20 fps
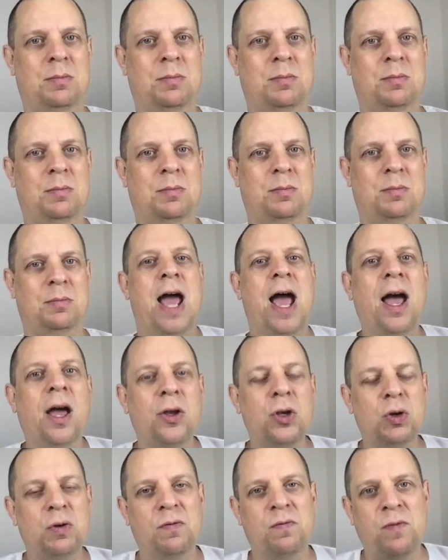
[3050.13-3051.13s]
And now
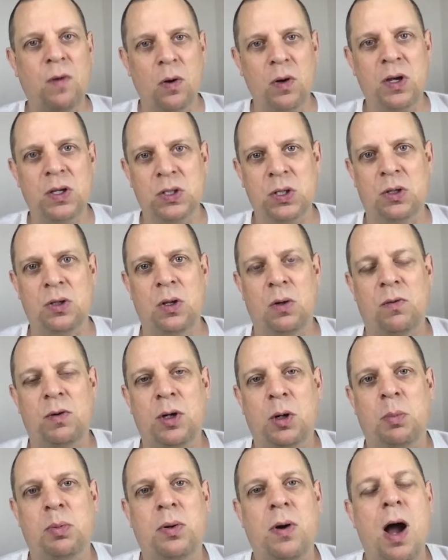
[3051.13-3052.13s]
you focus on the
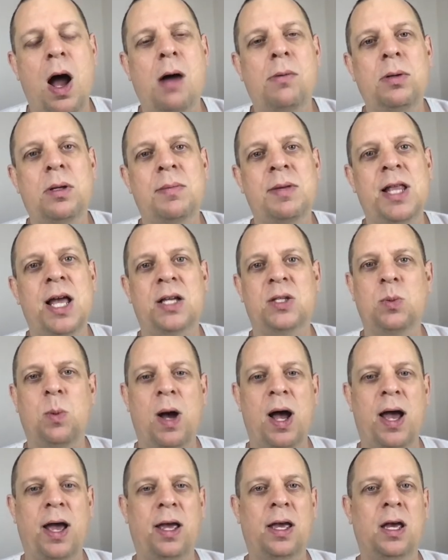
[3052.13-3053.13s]
real problem. And that's
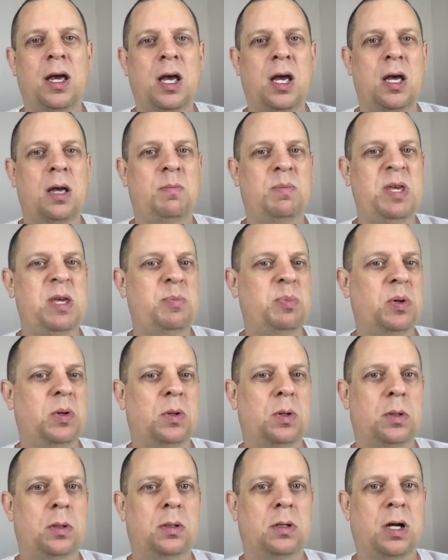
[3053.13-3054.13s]
why
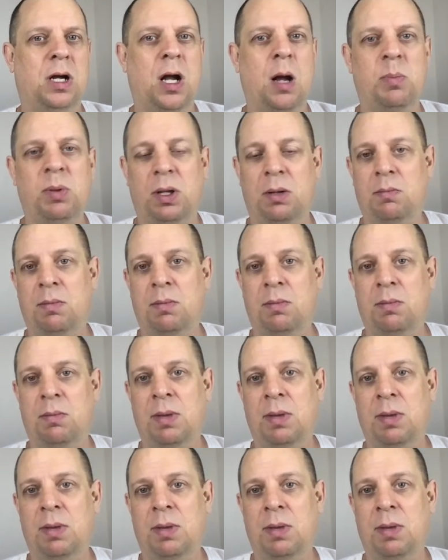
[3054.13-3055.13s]
people, a couple of
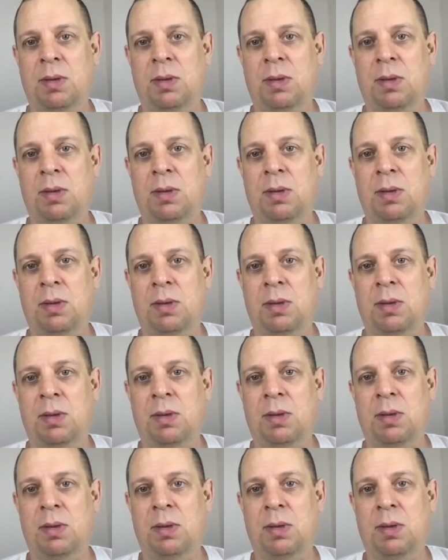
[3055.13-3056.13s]
months, 6 months, a
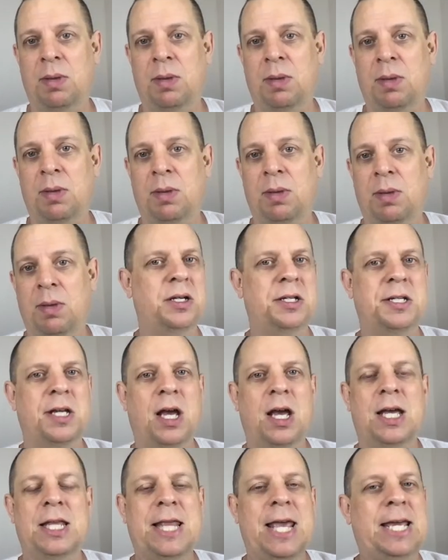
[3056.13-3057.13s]
year, 2 years,
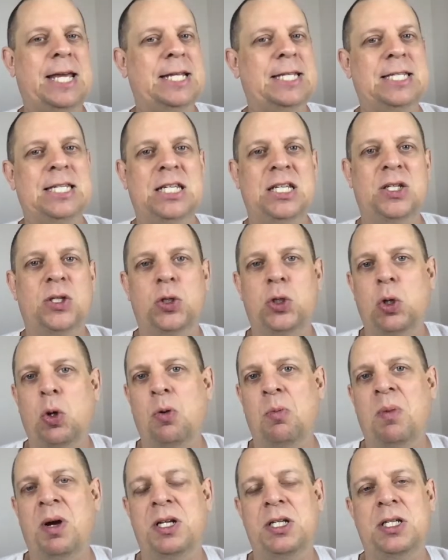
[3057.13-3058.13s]
they can see so
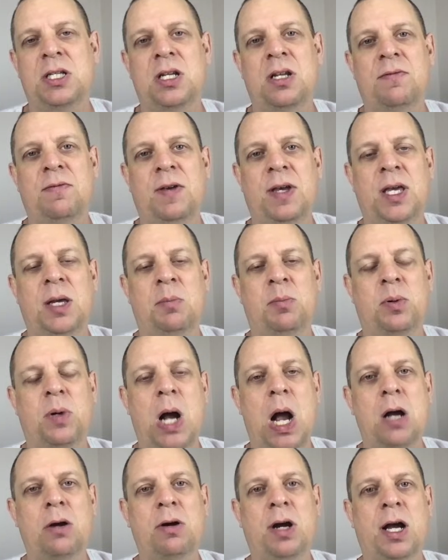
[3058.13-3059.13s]
much significant
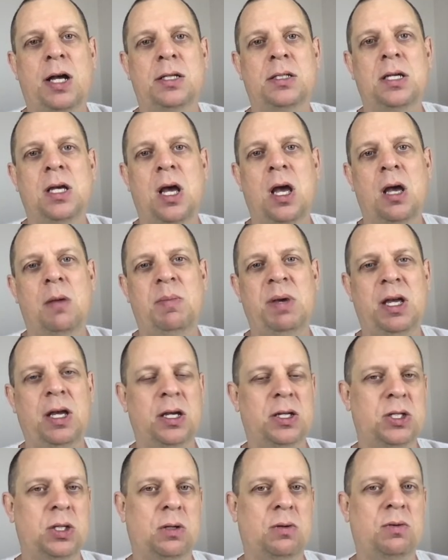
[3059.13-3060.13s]
progress
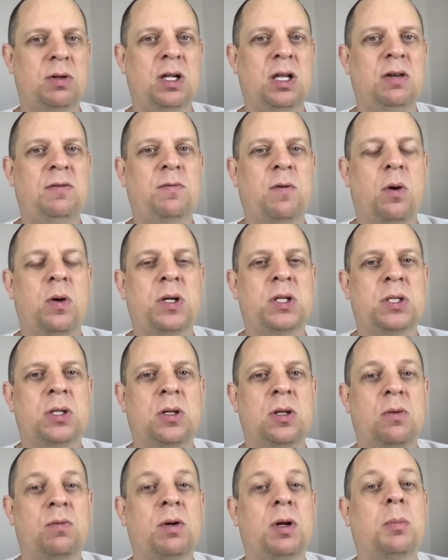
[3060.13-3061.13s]
because they're really focused on
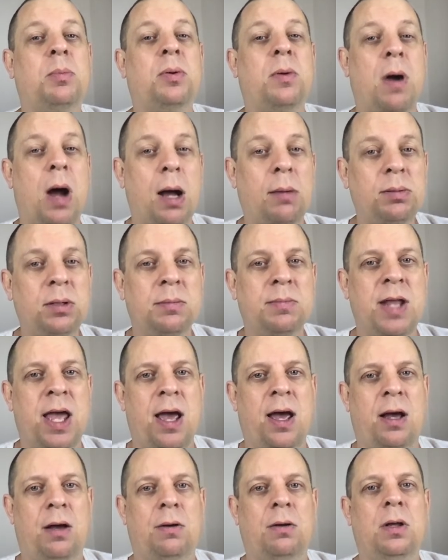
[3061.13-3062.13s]
the real problem
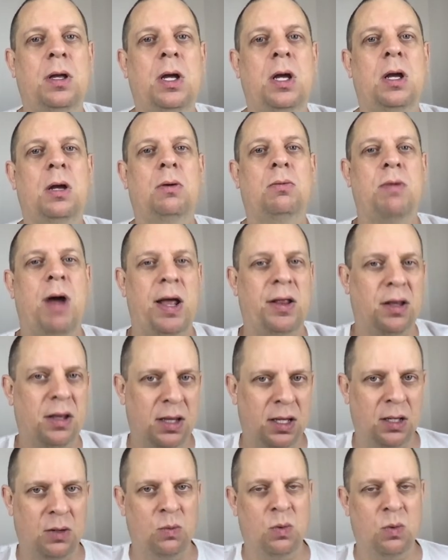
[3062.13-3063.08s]
now rather than